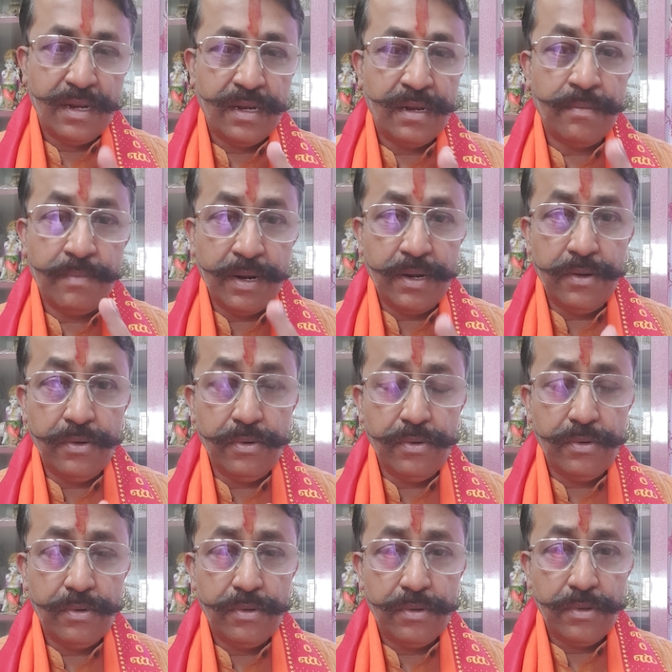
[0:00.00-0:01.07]
Number
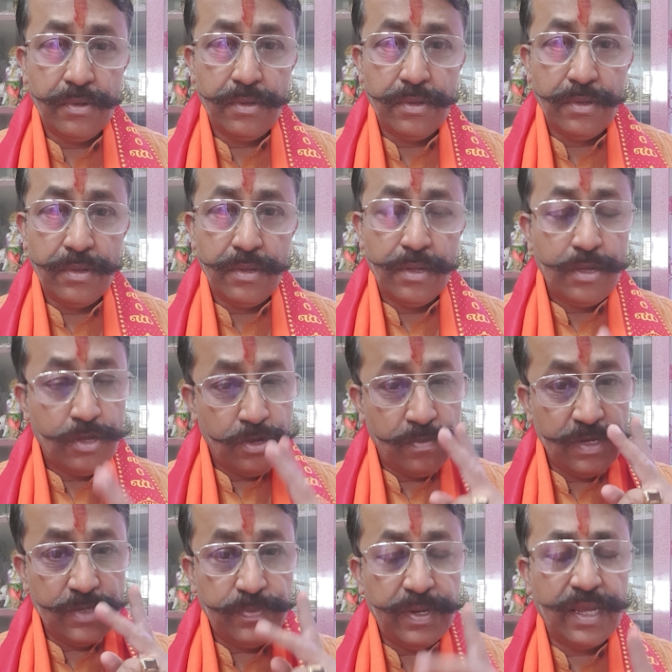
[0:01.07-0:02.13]
2, you
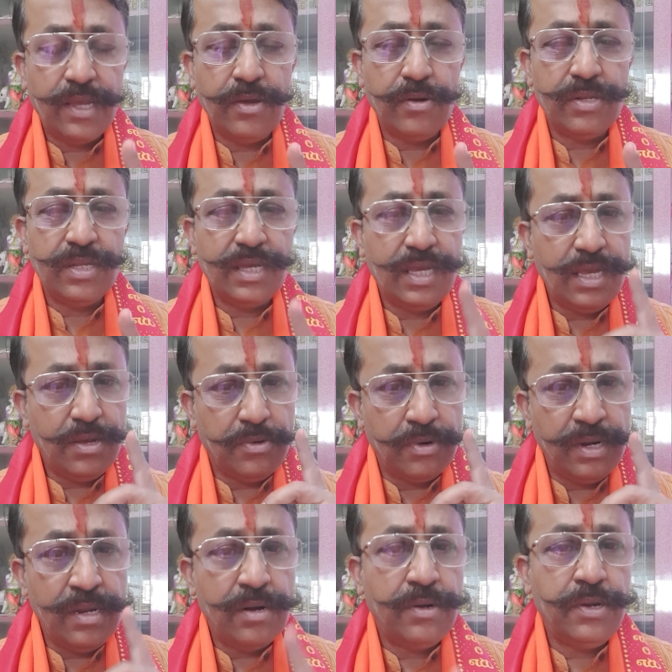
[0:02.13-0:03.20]
must procure the key
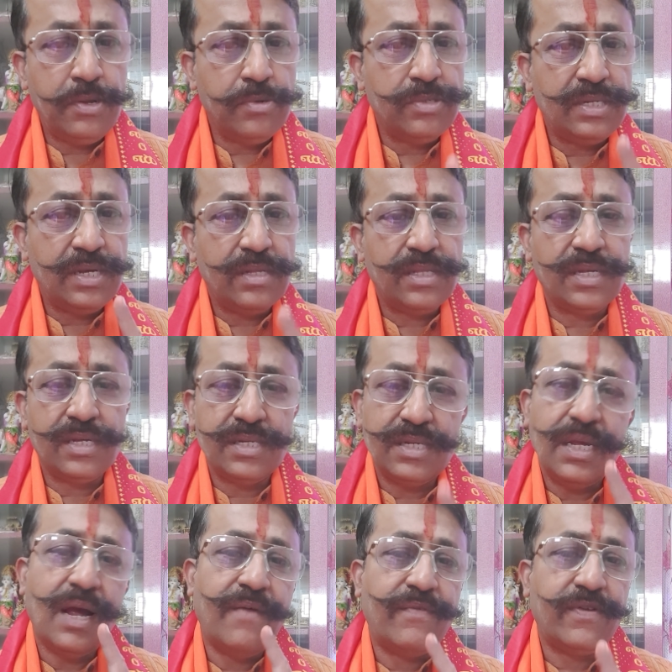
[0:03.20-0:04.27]
only on Tuesday or
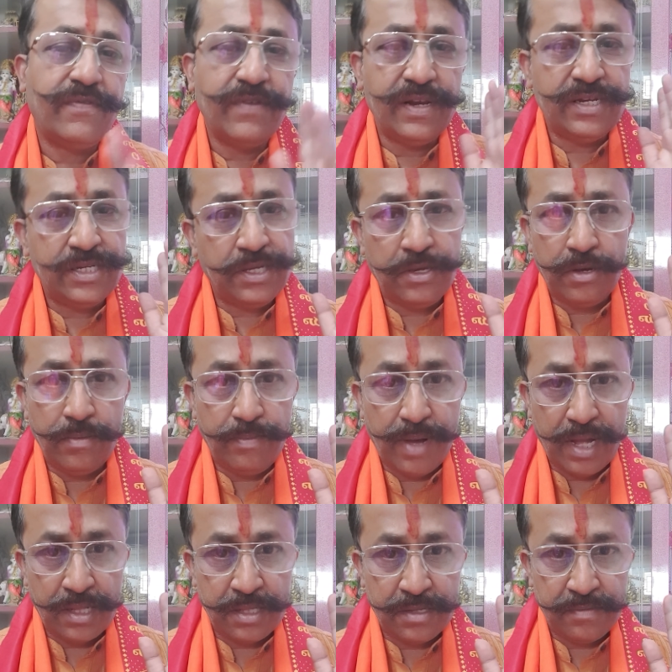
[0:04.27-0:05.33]
Thursday after finishing your
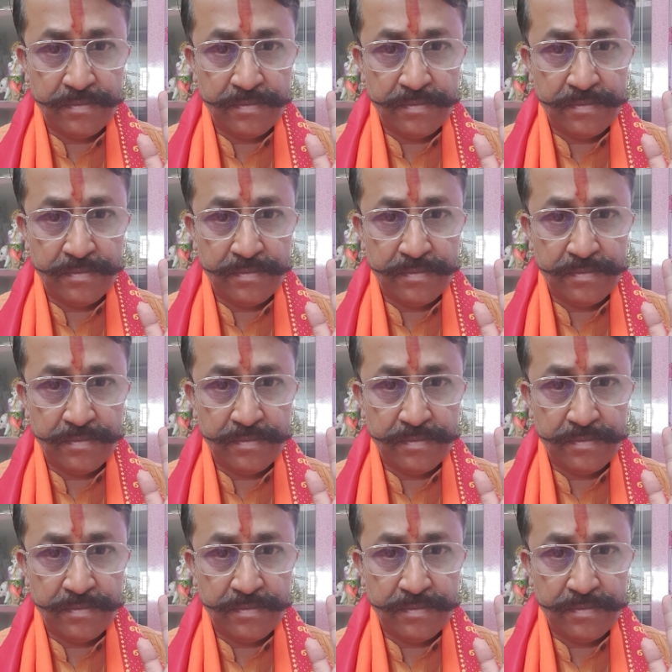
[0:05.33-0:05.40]
bath.